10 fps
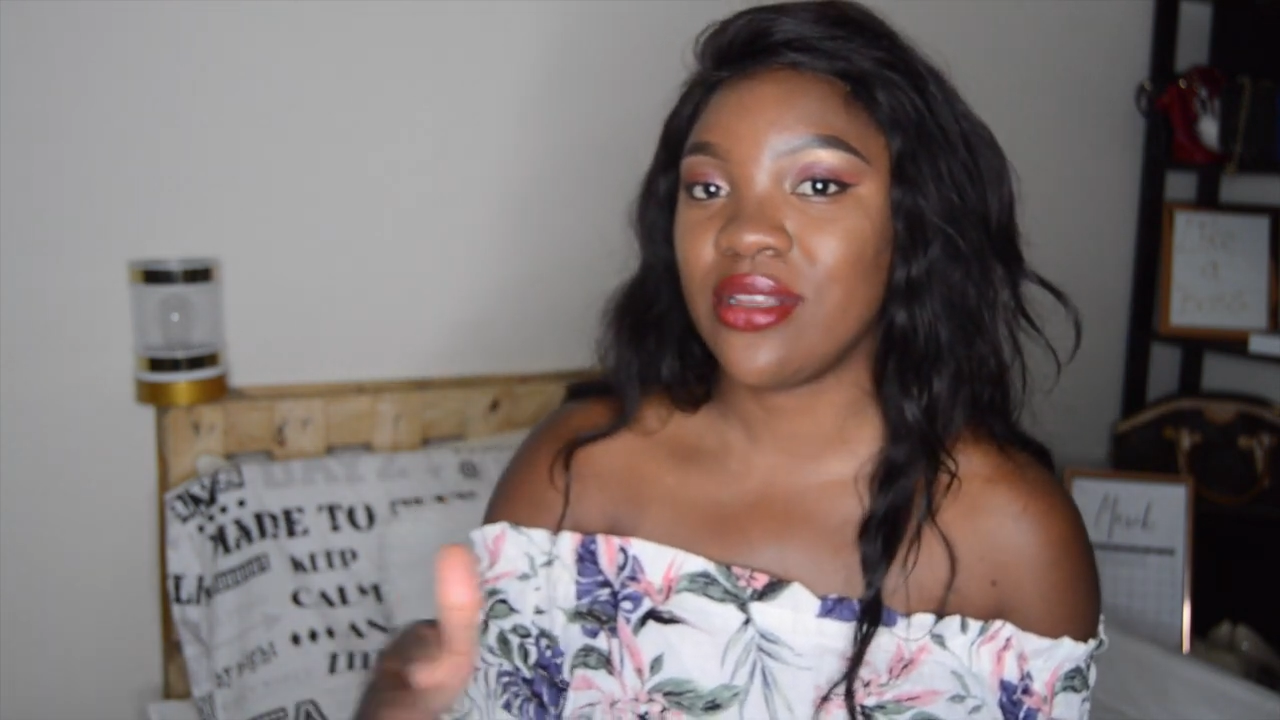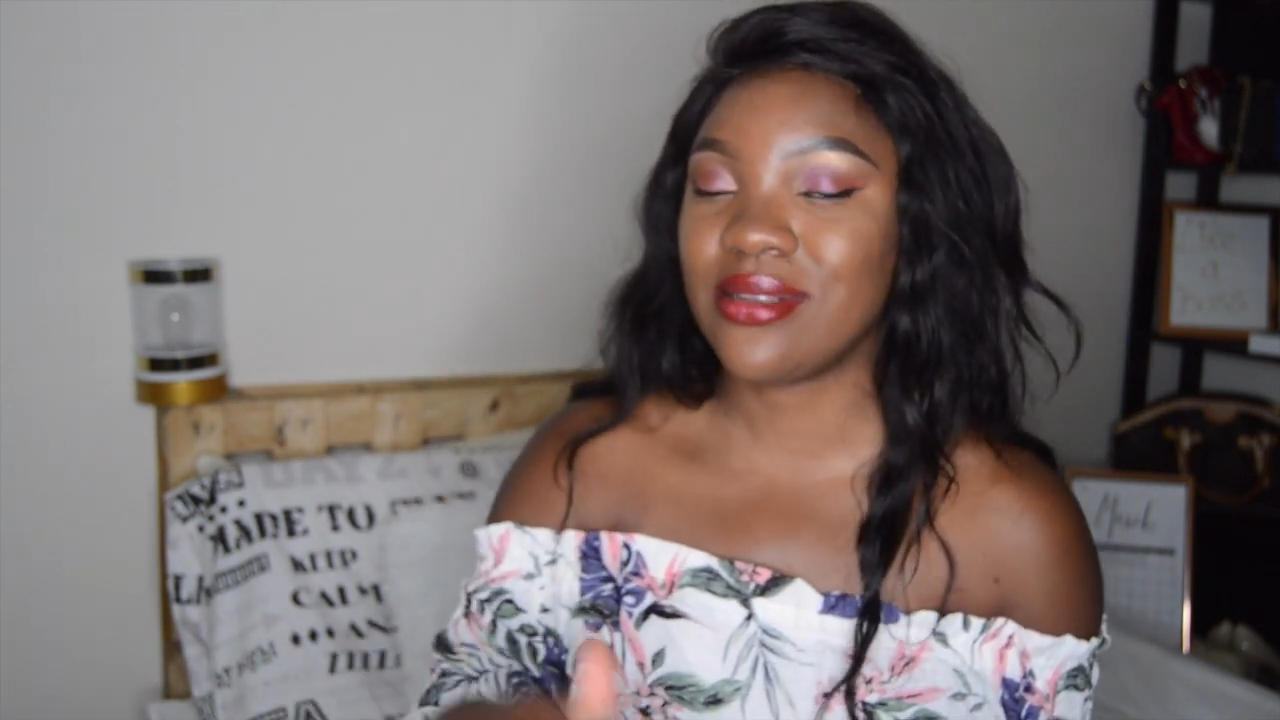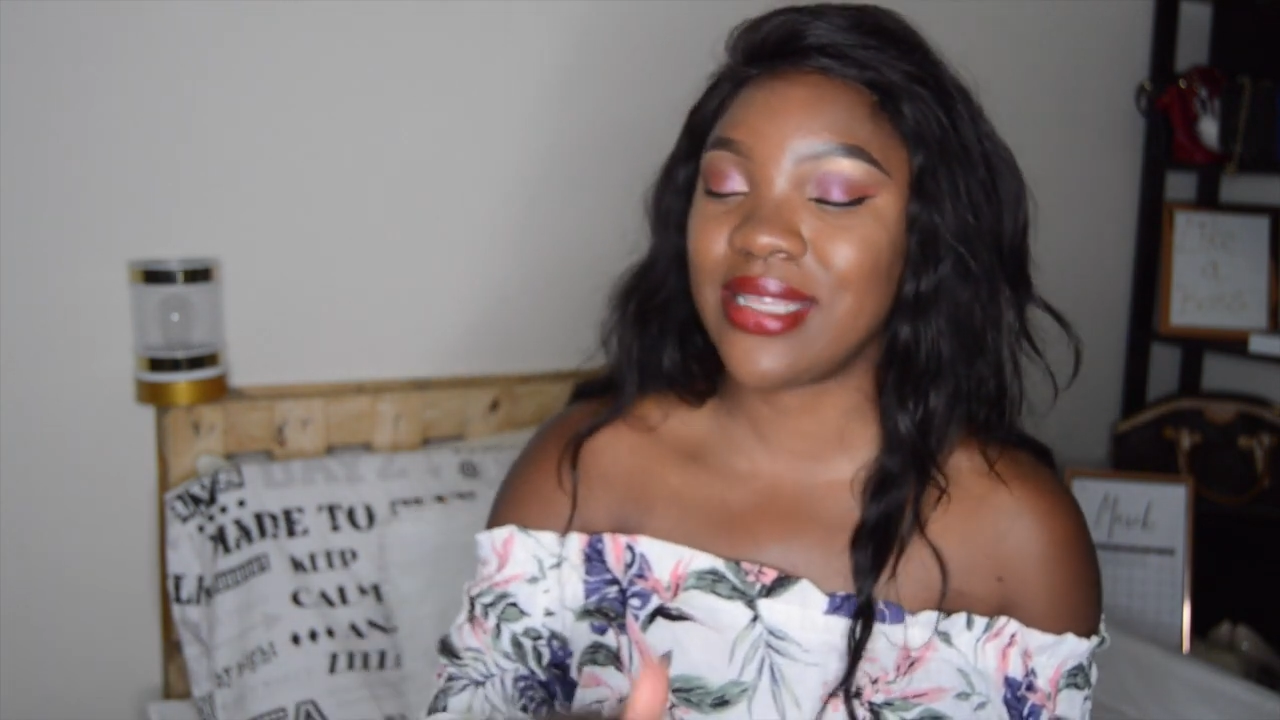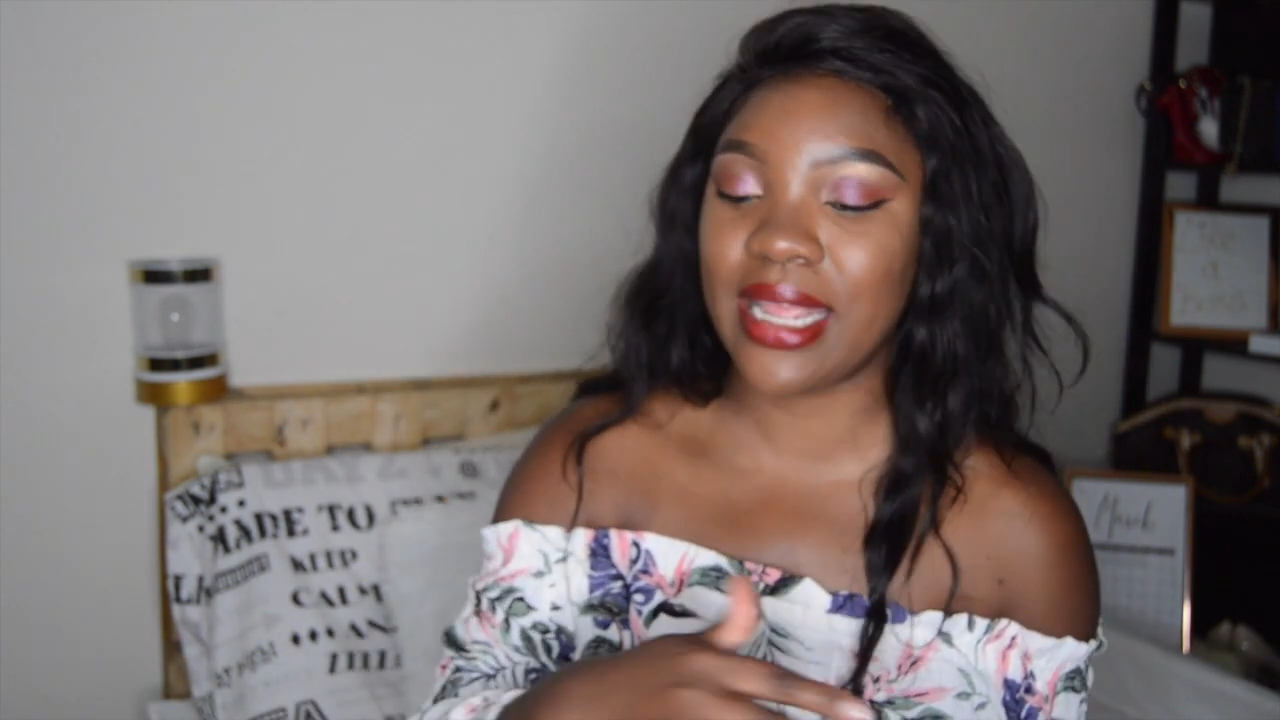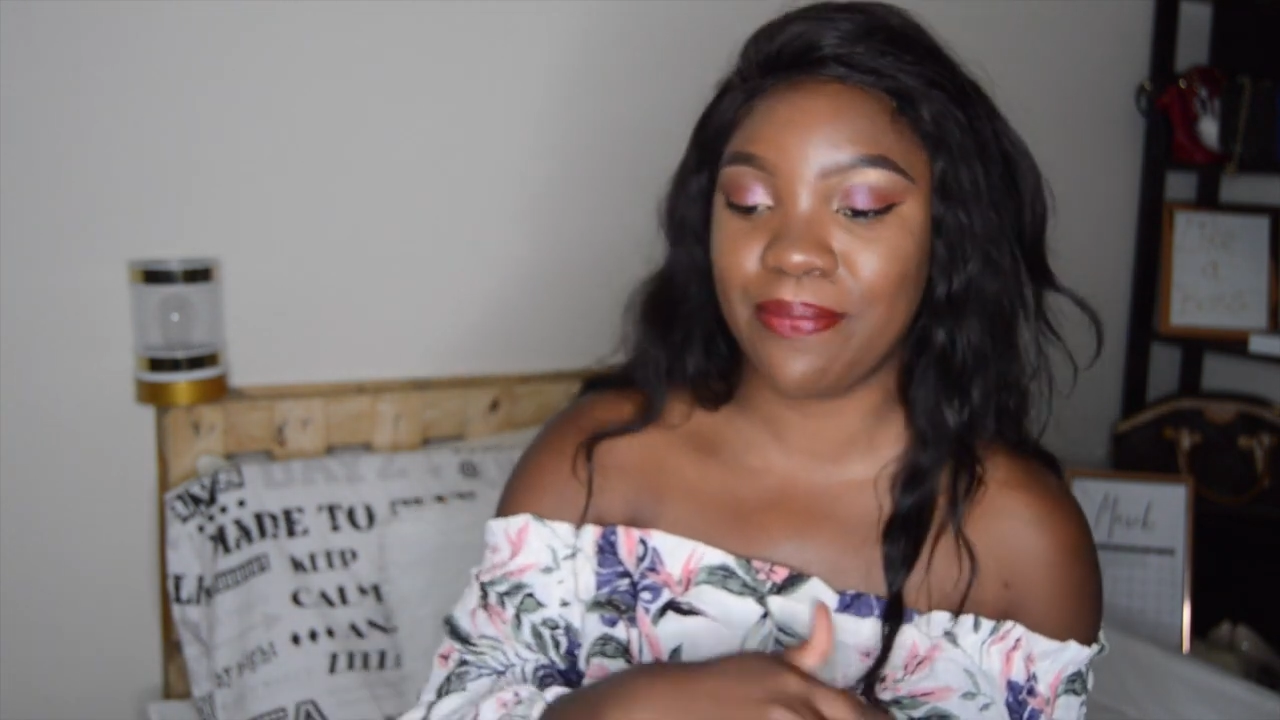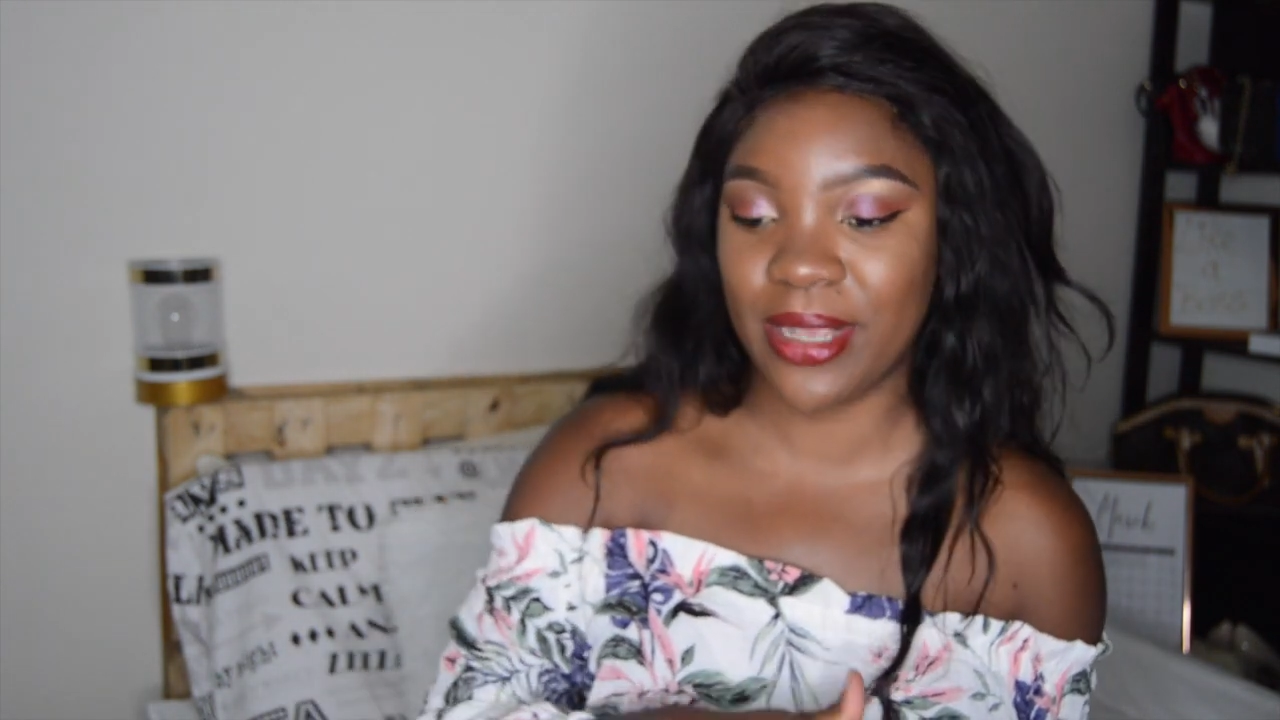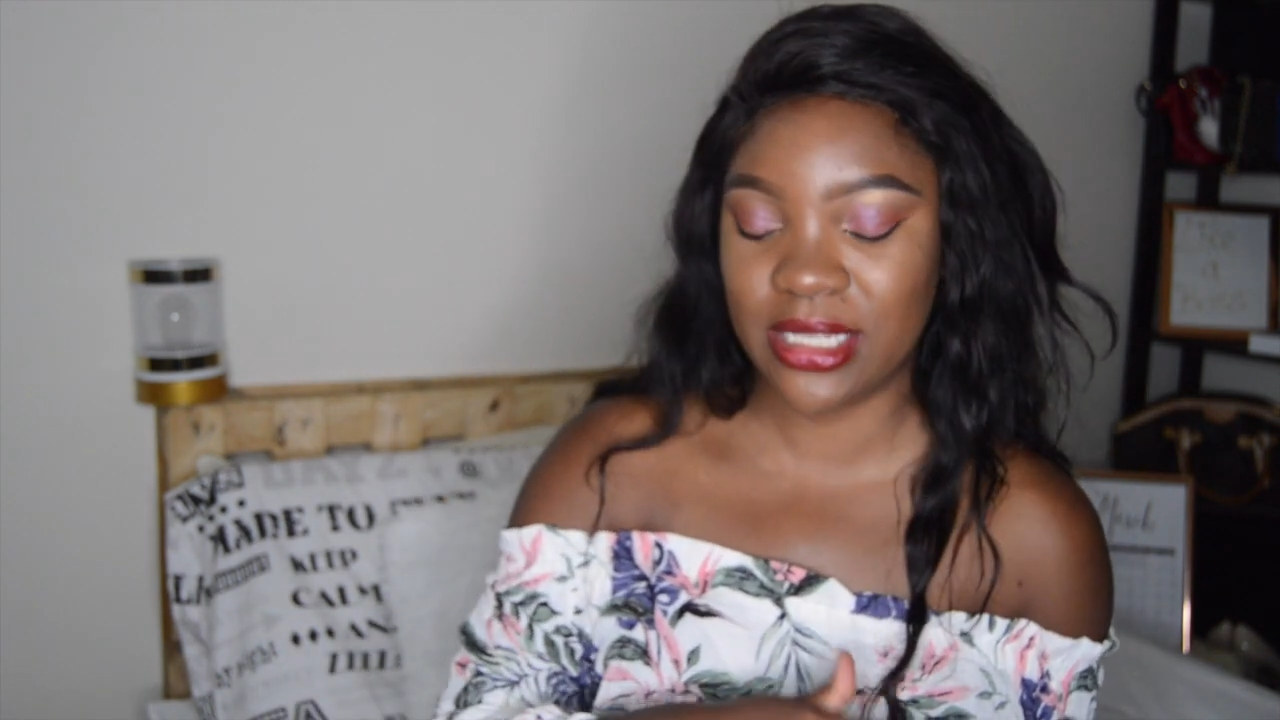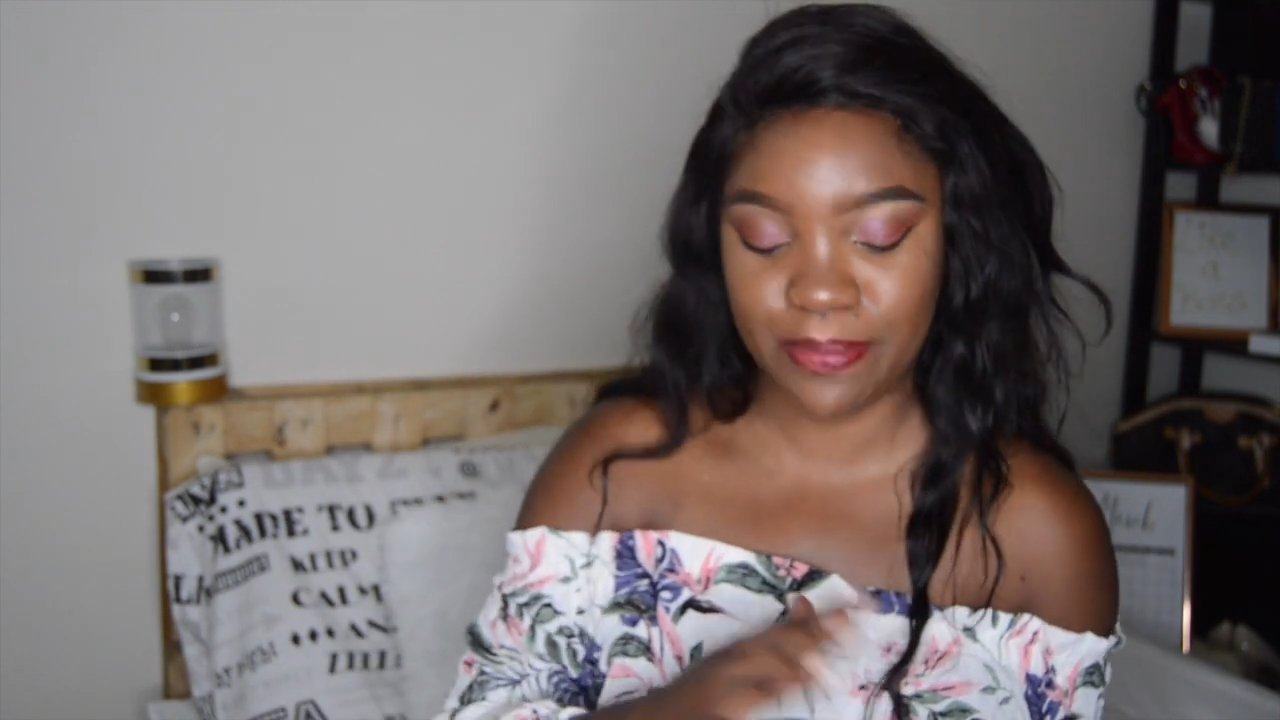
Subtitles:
stay in bed